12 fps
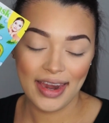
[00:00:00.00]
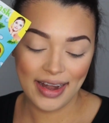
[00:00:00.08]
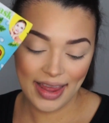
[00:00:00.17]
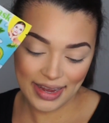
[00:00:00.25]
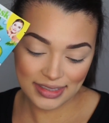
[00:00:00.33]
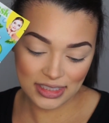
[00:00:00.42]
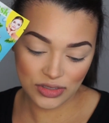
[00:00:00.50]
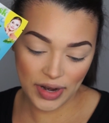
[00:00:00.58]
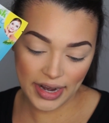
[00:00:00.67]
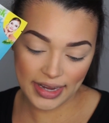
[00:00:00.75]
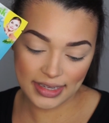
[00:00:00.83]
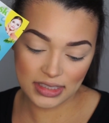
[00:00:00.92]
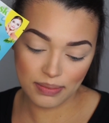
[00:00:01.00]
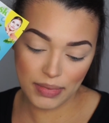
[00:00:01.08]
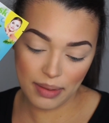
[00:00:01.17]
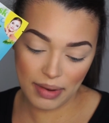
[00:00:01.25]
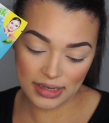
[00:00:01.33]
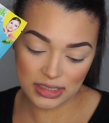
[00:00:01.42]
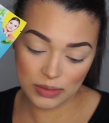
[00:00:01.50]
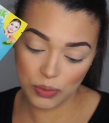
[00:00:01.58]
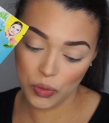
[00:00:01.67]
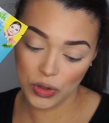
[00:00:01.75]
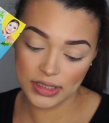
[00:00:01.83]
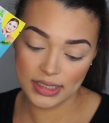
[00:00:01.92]
It enhances radiance, minimizes
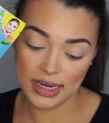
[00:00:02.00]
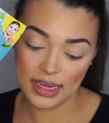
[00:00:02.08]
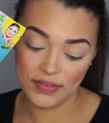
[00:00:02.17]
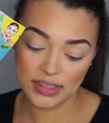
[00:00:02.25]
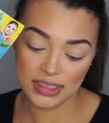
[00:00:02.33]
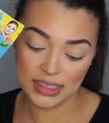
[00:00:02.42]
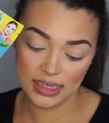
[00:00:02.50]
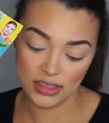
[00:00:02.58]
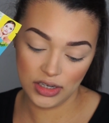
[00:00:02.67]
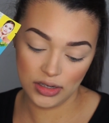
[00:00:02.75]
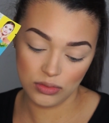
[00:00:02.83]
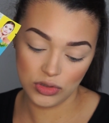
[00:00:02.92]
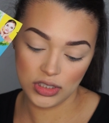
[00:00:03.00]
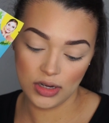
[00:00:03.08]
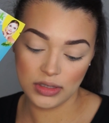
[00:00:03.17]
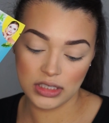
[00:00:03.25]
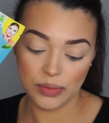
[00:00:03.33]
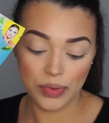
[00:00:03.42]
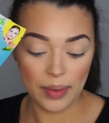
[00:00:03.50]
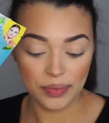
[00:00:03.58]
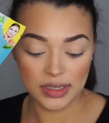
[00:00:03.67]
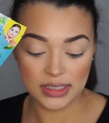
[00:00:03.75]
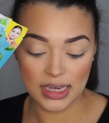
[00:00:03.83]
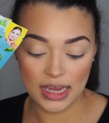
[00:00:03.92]
pores, and evens skin tone. So it's to prep
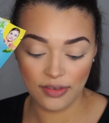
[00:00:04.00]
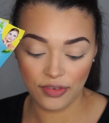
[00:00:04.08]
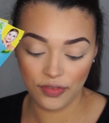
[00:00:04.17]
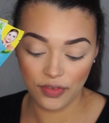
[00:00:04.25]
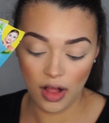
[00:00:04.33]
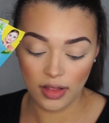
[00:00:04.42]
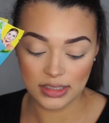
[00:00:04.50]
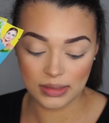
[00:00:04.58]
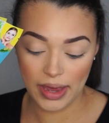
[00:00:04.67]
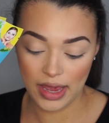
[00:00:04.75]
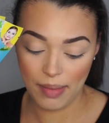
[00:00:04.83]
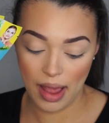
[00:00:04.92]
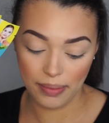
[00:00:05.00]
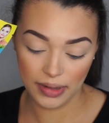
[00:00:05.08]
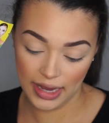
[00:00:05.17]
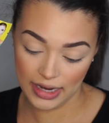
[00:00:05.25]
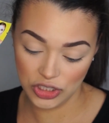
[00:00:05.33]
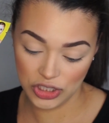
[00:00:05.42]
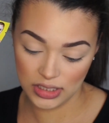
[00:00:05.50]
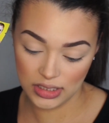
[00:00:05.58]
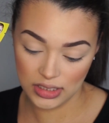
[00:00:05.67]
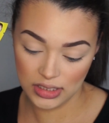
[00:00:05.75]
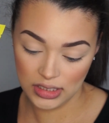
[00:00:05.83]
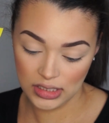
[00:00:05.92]
the skin for flawless makeup
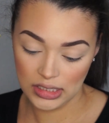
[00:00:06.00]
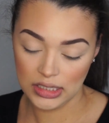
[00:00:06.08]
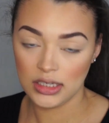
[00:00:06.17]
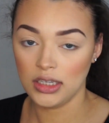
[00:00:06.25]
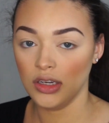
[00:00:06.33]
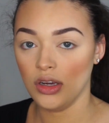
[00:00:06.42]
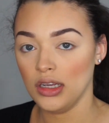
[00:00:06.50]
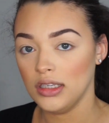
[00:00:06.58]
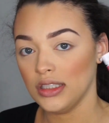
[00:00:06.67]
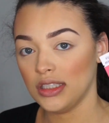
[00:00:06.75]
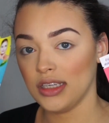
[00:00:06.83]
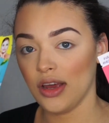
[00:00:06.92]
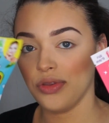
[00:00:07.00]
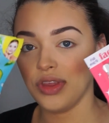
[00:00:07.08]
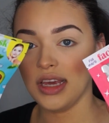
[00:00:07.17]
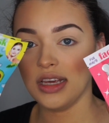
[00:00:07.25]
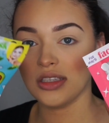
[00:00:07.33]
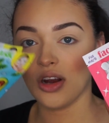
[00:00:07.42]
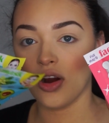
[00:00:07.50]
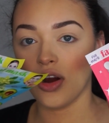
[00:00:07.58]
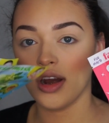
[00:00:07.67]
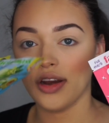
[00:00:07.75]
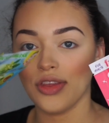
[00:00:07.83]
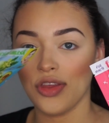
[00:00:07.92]
application. So these
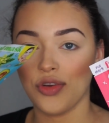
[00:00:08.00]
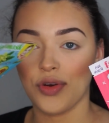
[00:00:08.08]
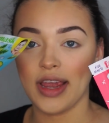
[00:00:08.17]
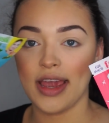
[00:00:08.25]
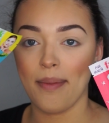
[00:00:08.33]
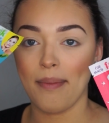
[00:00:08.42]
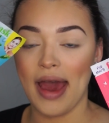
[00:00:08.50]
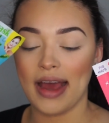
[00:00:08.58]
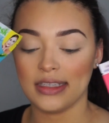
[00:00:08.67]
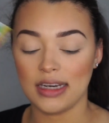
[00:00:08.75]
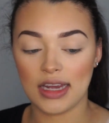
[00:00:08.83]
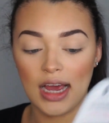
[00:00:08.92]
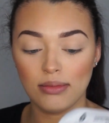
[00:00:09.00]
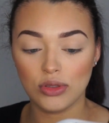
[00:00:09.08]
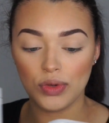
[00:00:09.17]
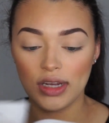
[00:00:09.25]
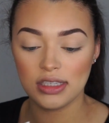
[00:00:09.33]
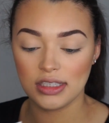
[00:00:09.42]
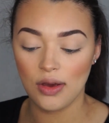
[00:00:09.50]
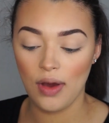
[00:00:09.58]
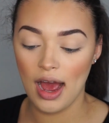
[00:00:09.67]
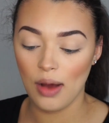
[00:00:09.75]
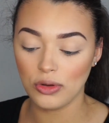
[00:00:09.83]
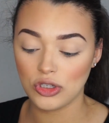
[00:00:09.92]
are the 3 masks that it comes with. So
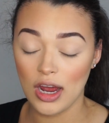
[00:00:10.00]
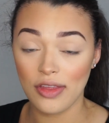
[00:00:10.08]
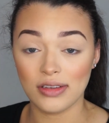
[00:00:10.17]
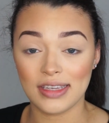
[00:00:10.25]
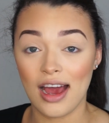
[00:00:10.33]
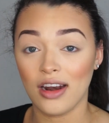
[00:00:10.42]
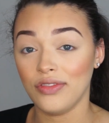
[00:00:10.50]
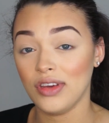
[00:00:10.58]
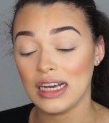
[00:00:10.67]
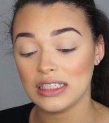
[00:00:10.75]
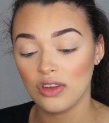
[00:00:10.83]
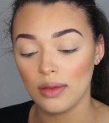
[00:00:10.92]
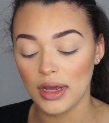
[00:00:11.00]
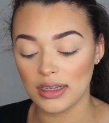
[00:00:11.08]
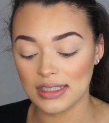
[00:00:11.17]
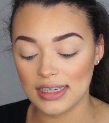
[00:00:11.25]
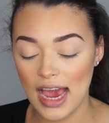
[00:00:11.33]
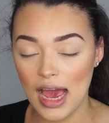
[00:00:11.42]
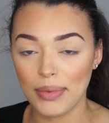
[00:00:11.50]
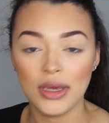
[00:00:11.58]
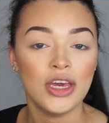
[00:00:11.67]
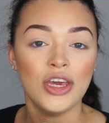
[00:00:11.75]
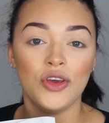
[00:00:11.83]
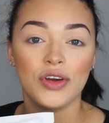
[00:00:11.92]
I will try those out. If you guys follow me on Snap,
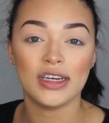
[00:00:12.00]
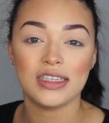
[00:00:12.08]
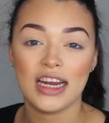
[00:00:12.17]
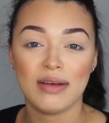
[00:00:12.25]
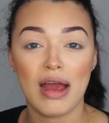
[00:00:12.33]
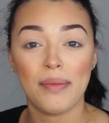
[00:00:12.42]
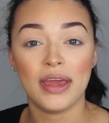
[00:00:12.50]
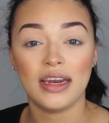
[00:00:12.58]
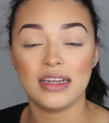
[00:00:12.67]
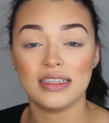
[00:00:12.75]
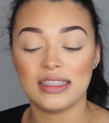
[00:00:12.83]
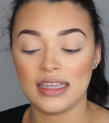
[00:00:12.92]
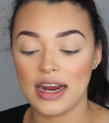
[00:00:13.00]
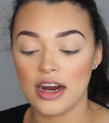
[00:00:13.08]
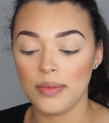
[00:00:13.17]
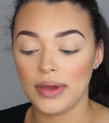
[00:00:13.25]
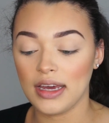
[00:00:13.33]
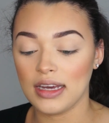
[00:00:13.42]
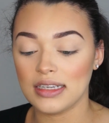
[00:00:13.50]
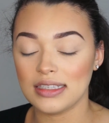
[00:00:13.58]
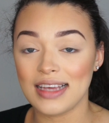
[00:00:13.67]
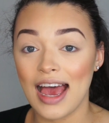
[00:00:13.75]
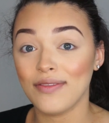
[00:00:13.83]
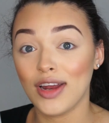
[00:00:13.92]
you'll get to hear my opinions there
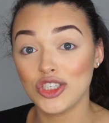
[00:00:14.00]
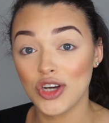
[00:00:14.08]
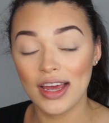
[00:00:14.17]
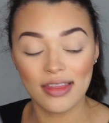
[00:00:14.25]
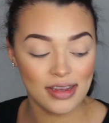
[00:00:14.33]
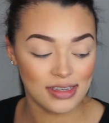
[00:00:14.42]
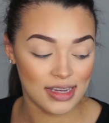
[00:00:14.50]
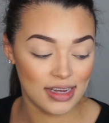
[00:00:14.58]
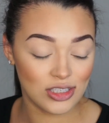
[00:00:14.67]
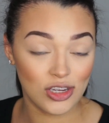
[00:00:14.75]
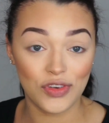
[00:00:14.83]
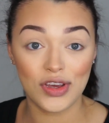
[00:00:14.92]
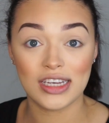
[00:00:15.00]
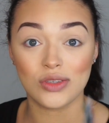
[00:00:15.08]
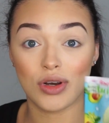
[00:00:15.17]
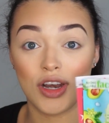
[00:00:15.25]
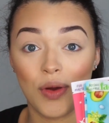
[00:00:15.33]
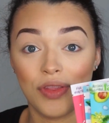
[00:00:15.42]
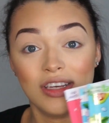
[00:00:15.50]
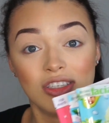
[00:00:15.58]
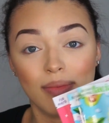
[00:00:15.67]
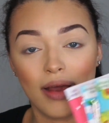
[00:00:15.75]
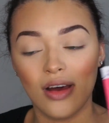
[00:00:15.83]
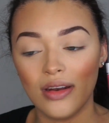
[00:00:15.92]
because I've not tried these yet. So if you guys want to know what these
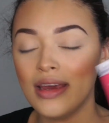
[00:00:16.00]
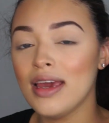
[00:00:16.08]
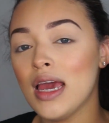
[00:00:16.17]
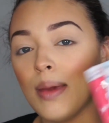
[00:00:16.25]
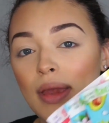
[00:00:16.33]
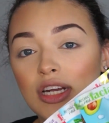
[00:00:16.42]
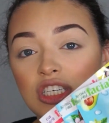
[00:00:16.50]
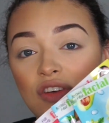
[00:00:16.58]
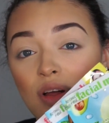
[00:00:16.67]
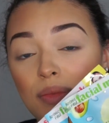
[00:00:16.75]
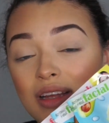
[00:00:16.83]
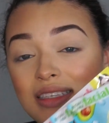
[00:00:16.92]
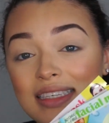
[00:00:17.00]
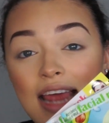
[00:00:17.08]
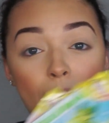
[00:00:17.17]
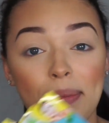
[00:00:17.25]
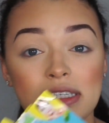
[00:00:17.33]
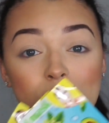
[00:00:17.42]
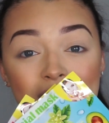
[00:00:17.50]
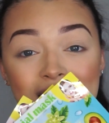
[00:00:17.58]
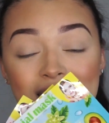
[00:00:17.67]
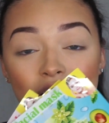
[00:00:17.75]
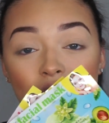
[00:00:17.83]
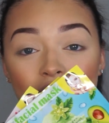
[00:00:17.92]
are about, make sure to follow me on Snap. It's
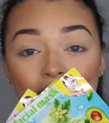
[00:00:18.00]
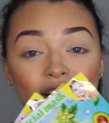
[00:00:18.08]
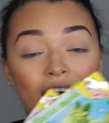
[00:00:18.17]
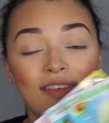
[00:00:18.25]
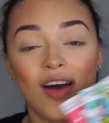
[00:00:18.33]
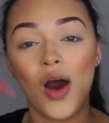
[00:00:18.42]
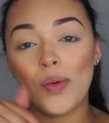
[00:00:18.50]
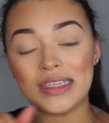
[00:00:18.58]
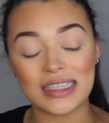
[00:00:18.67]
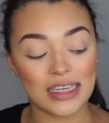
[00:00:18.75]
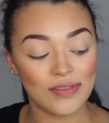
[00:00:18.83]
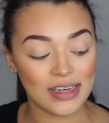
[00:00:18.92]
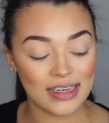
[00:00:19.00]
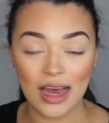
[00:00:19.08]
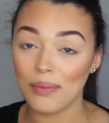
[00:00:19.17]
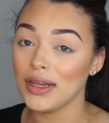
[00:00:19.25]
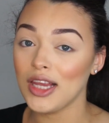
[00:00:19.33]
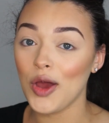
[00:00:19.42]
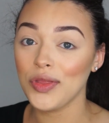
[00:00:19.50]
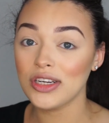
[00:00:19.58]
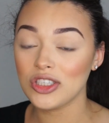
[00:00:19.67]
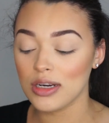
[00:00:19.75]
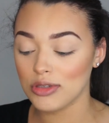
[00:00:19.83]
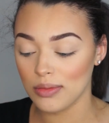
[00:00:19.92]
BCO95. I'll always leave it down below in the
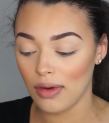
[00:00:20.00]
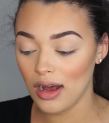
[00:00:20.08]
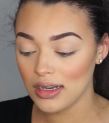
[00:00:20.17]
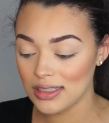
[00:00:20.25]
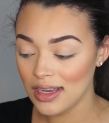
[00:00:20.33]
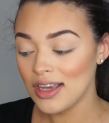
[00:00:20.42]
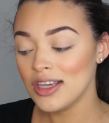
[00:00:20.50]
description box.